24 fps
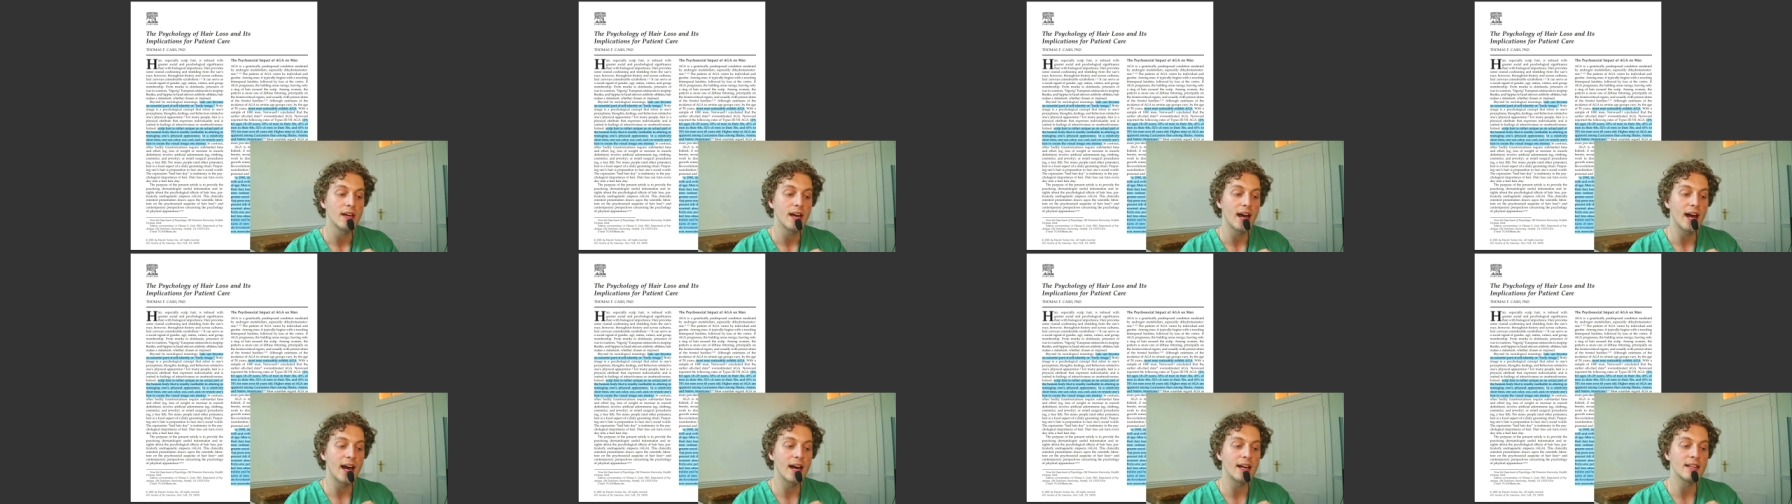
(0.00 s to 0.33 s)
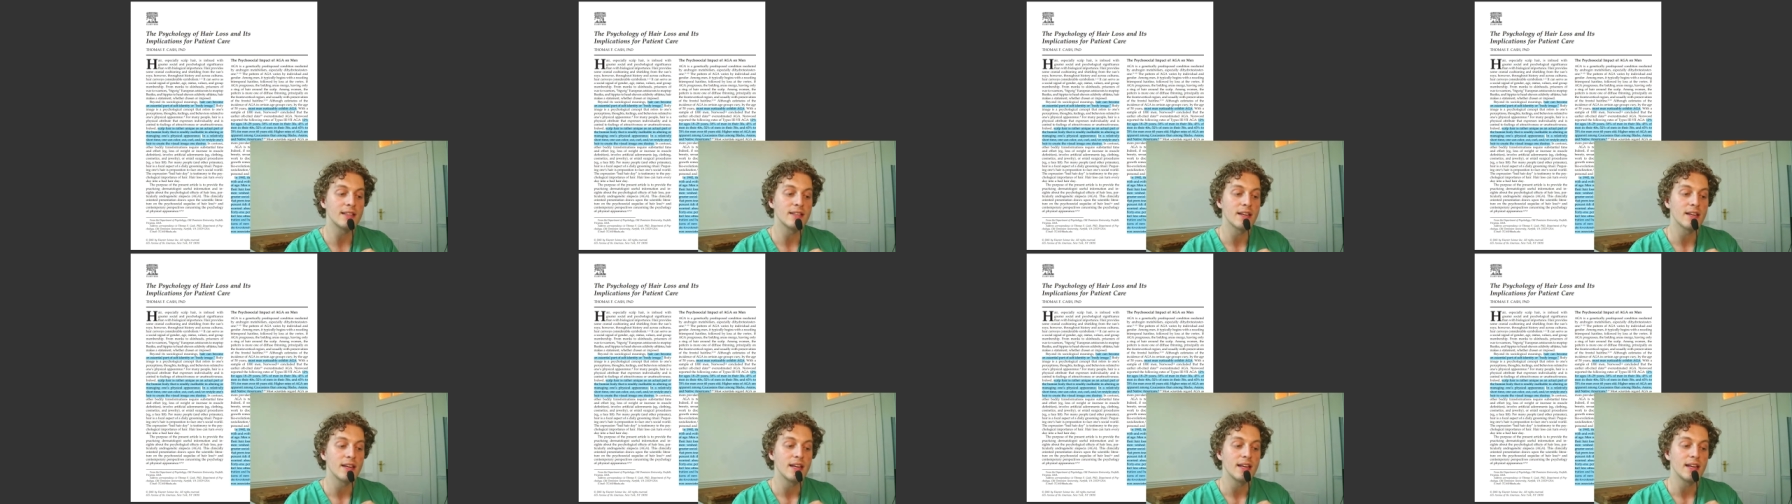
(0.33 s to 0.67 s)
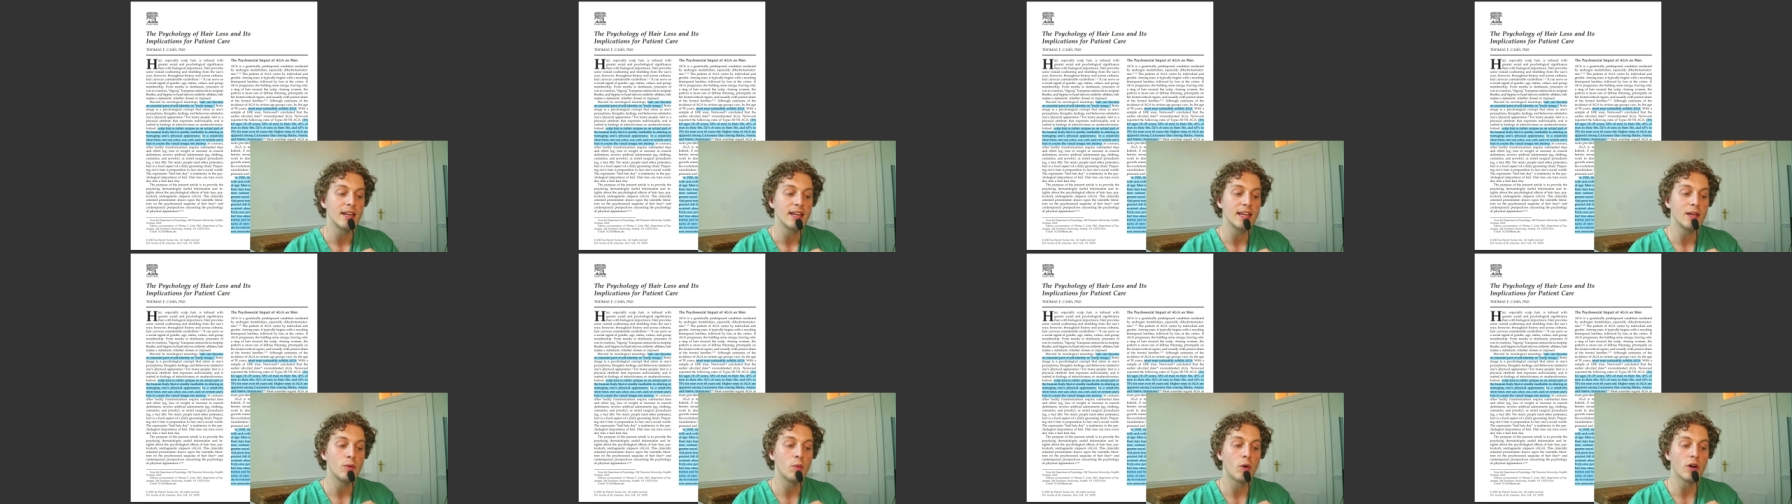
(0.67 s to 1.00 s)
And
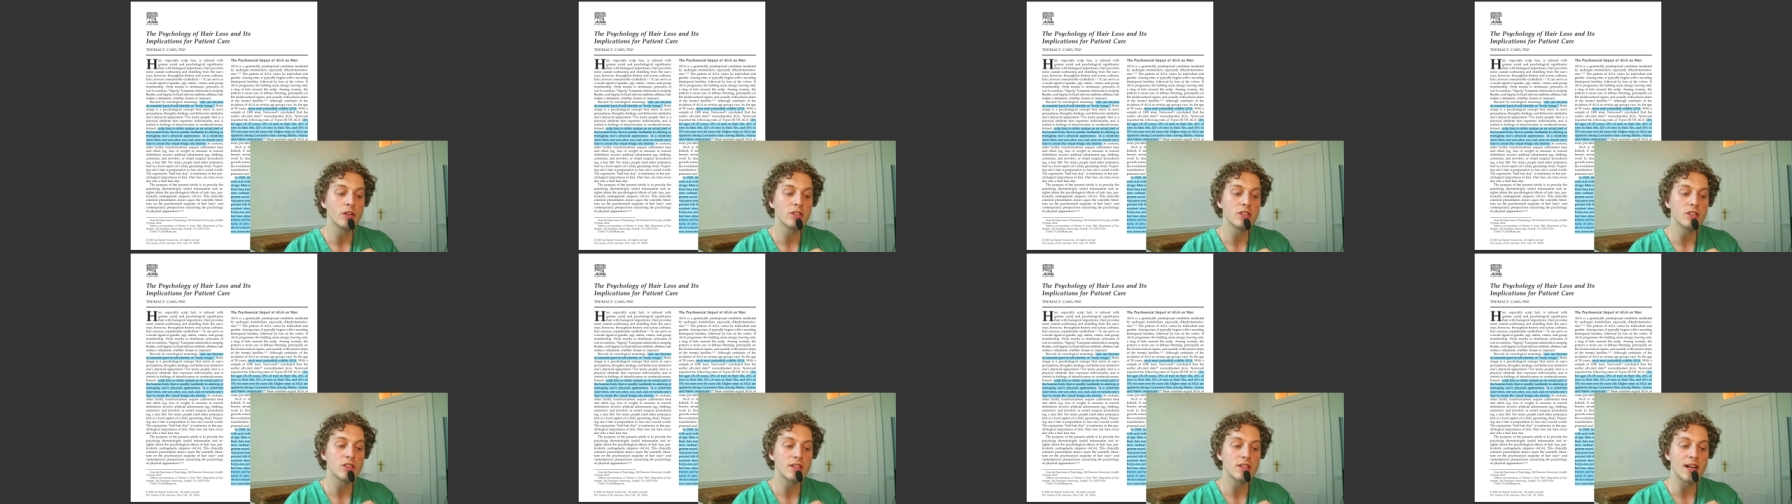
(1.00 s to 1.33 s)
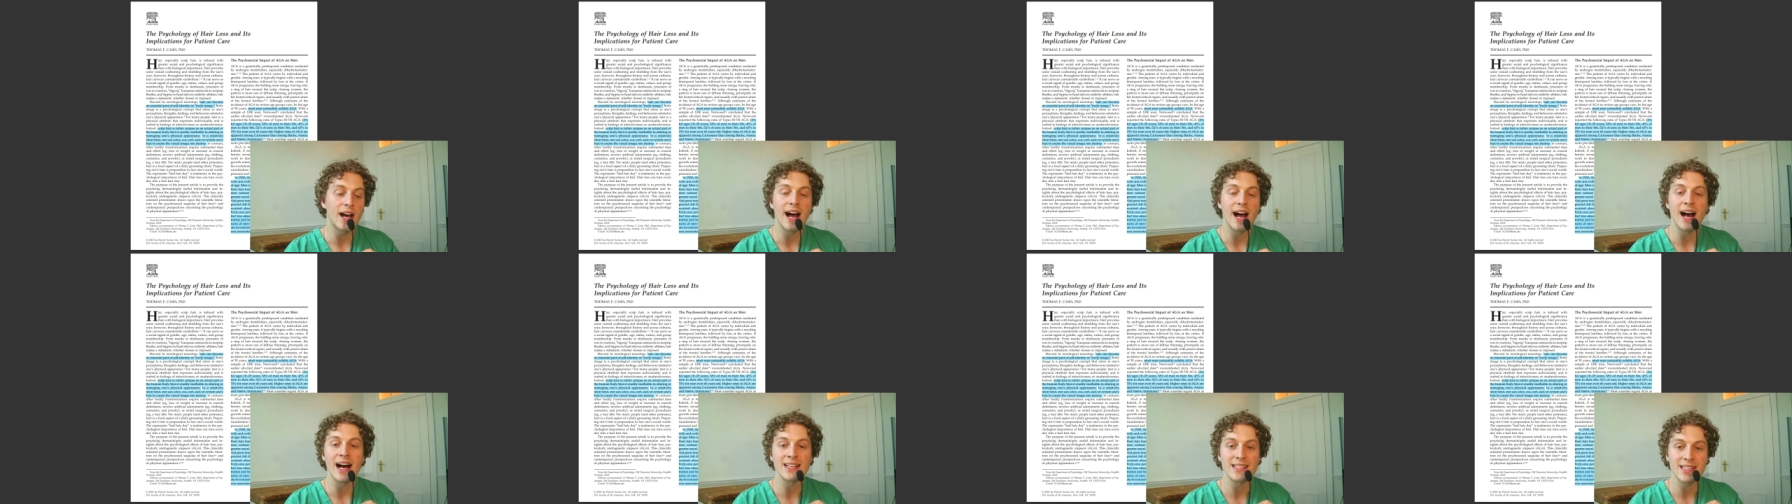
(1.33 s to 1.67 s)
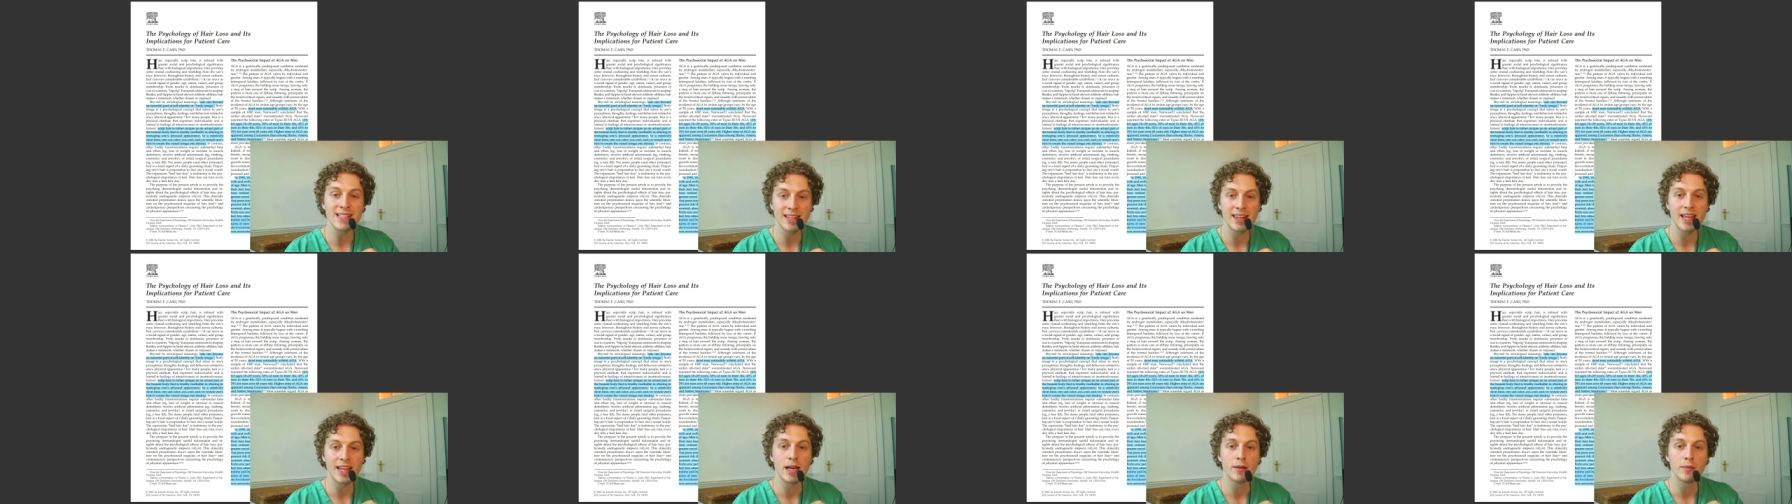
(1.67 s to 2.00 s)
he wanted to ask
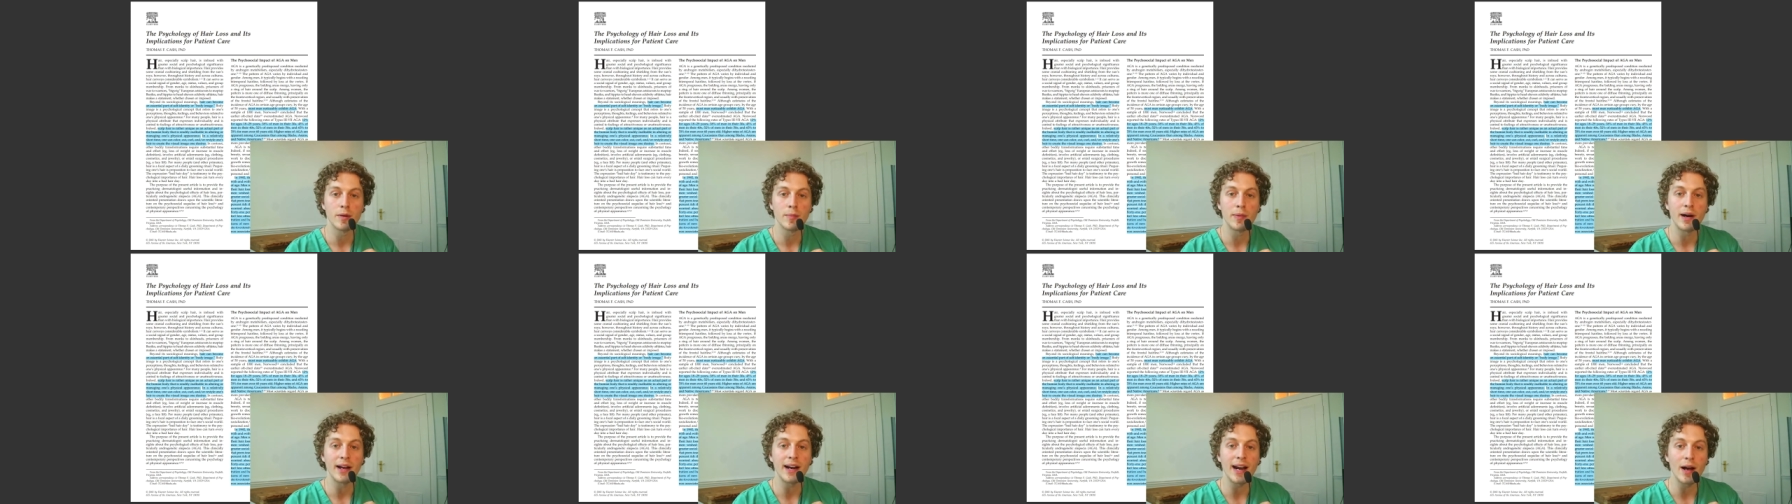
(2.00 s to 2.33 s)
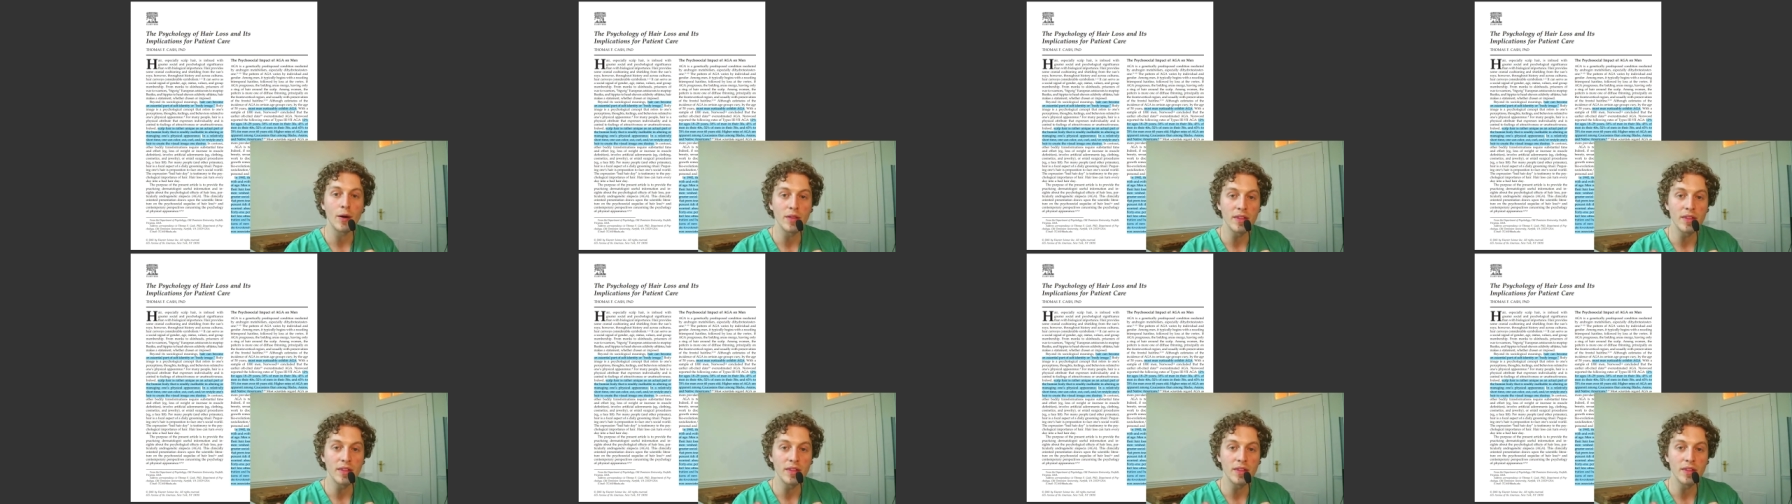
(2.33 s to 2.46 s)
them about